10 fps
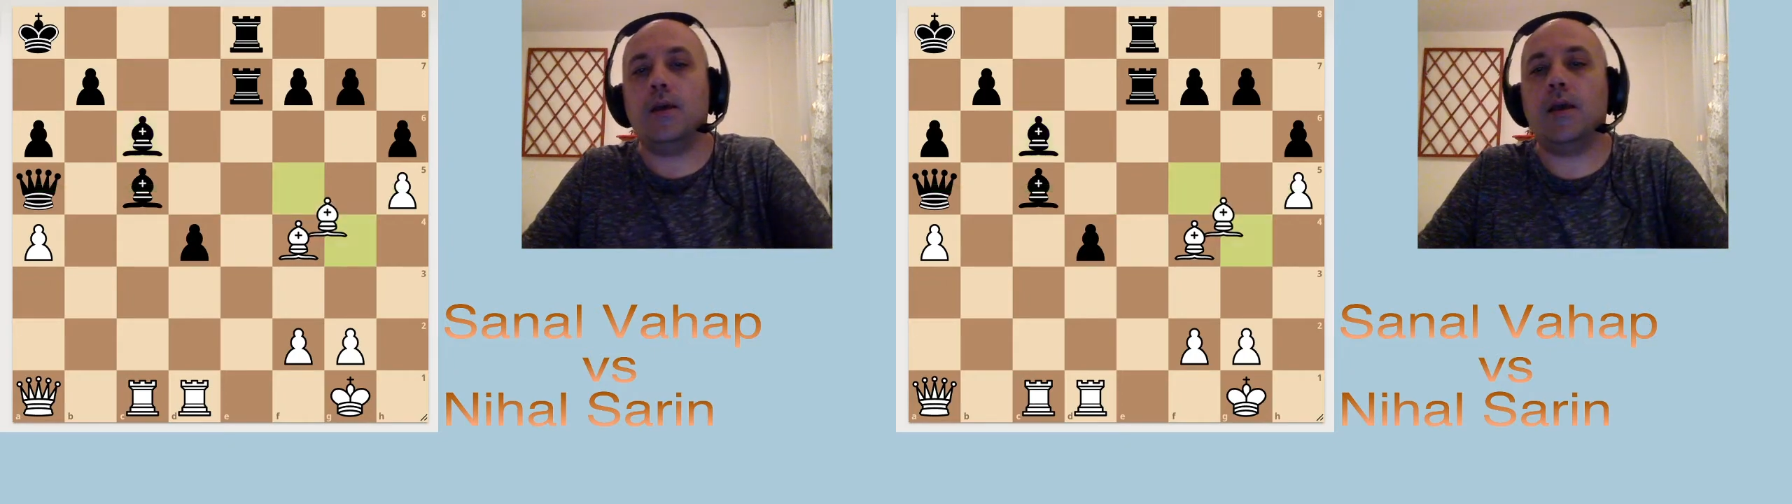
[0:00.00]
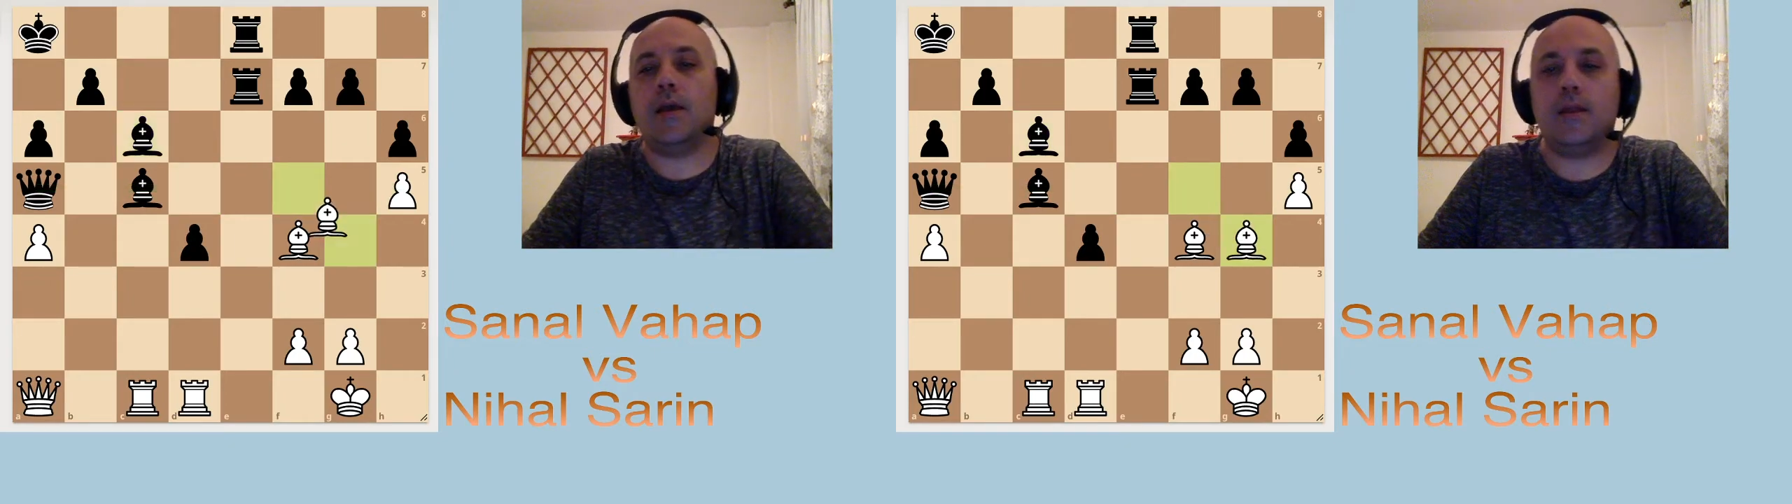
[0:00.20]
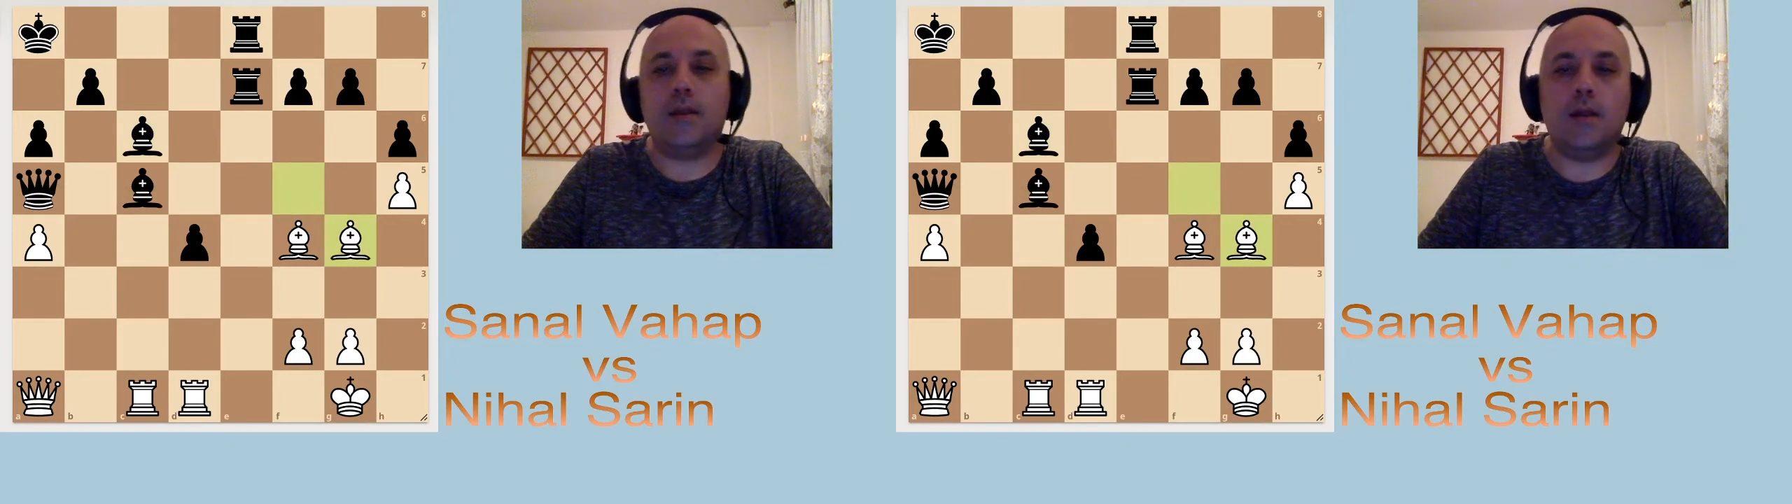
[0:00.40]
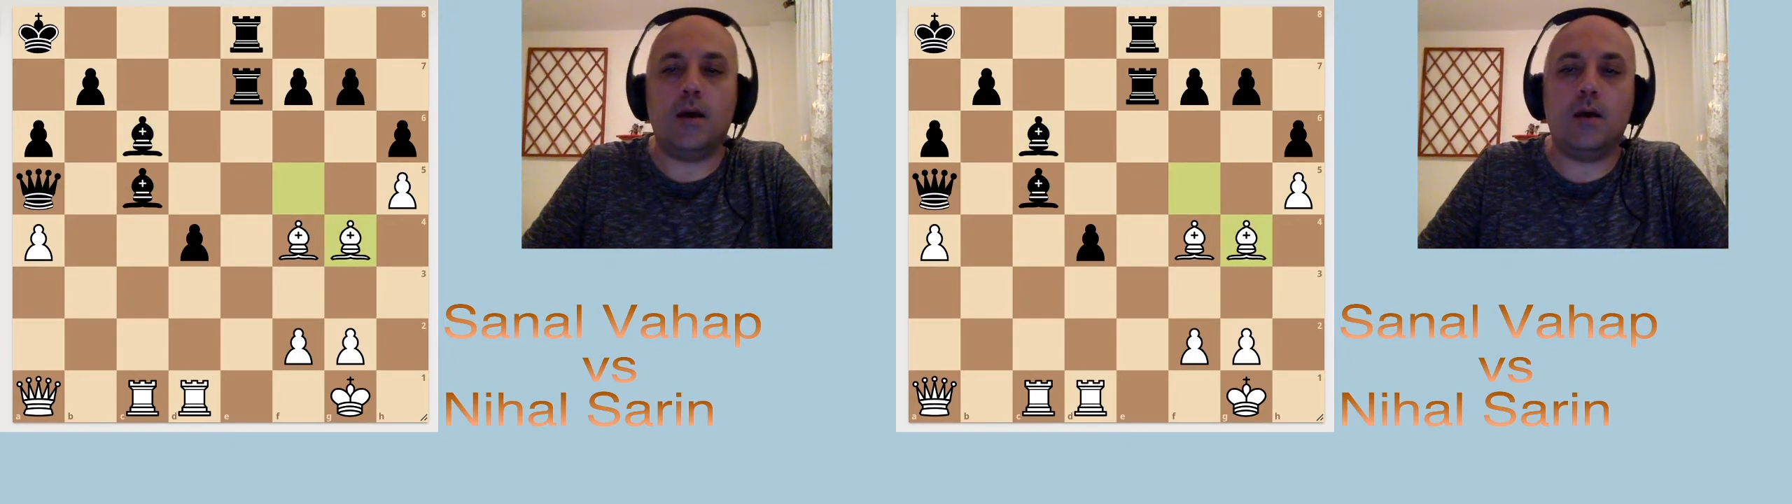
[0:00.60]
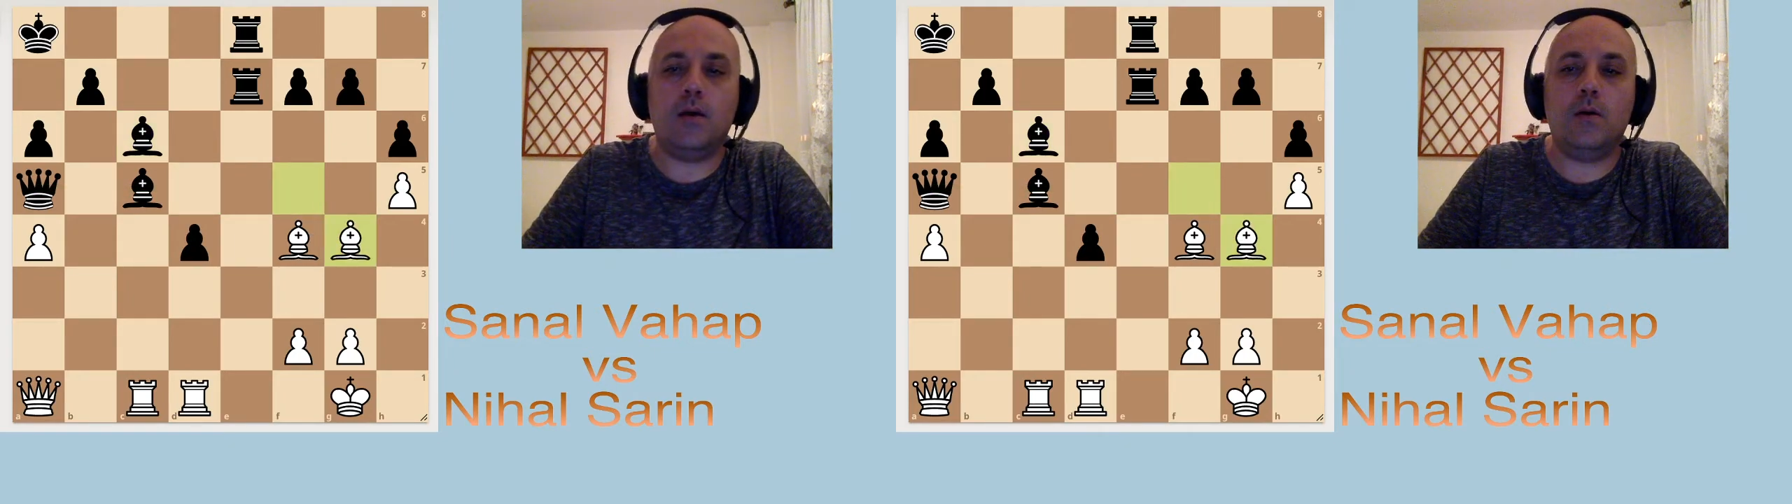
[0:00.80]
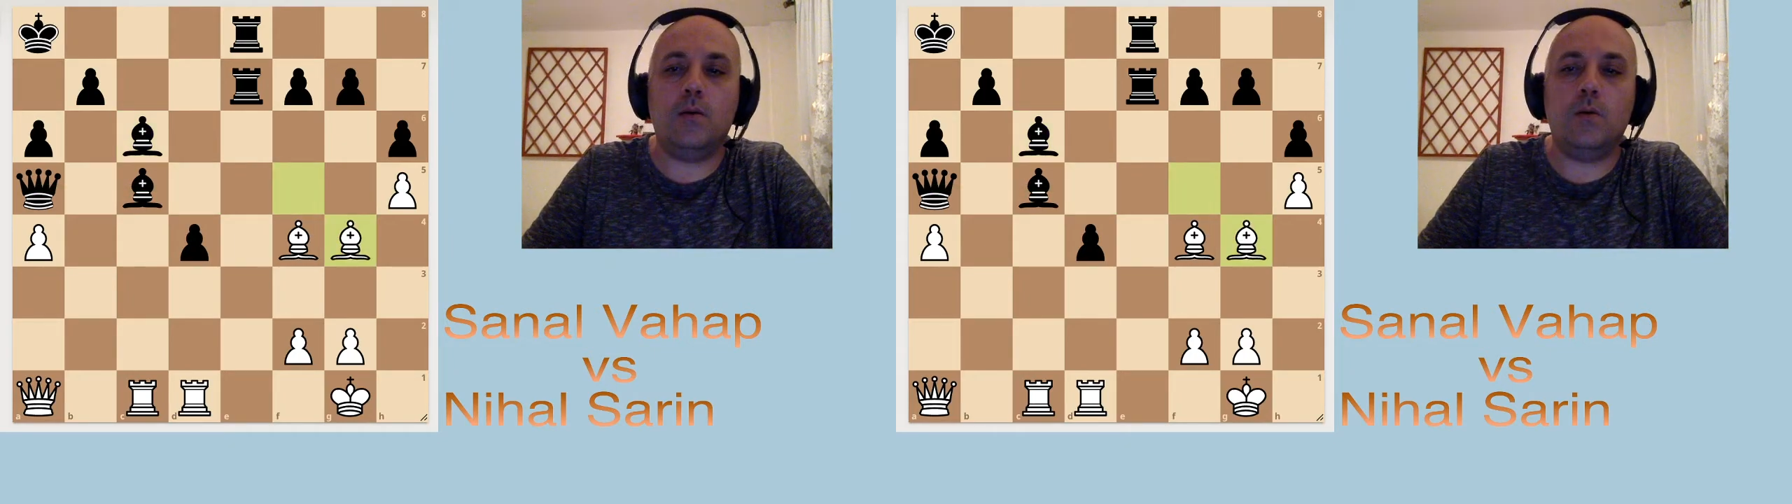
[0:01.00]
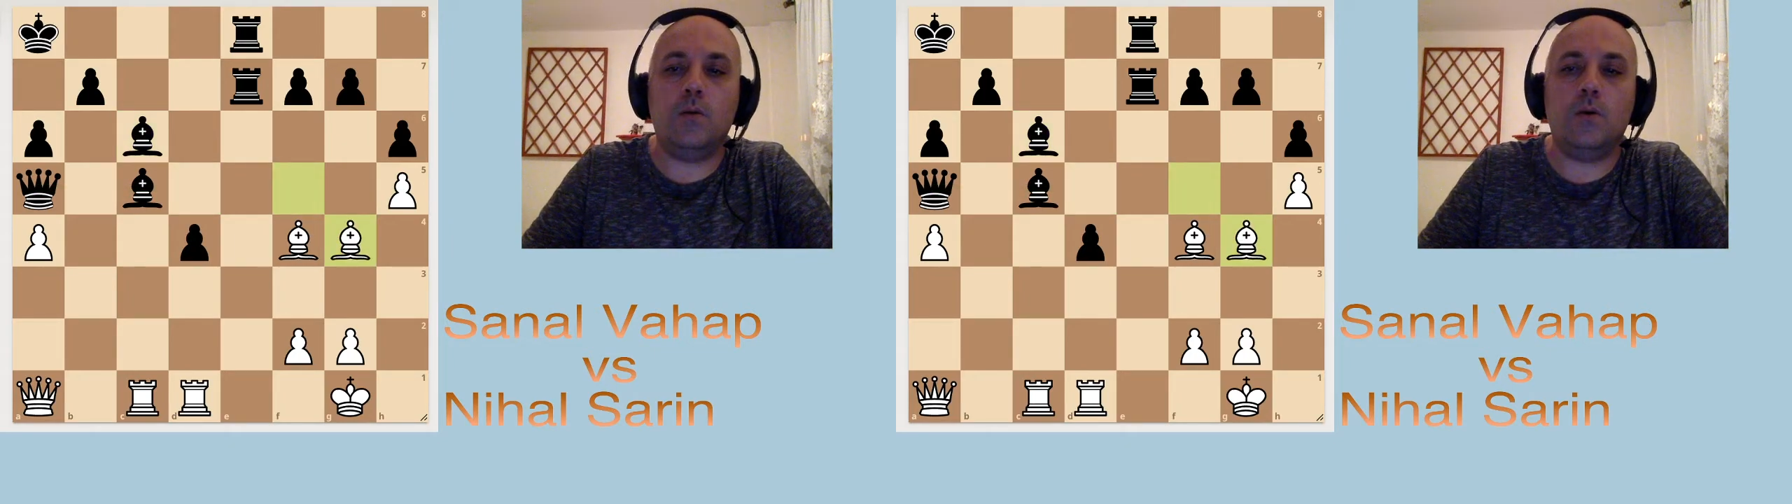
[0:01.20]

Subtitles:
and now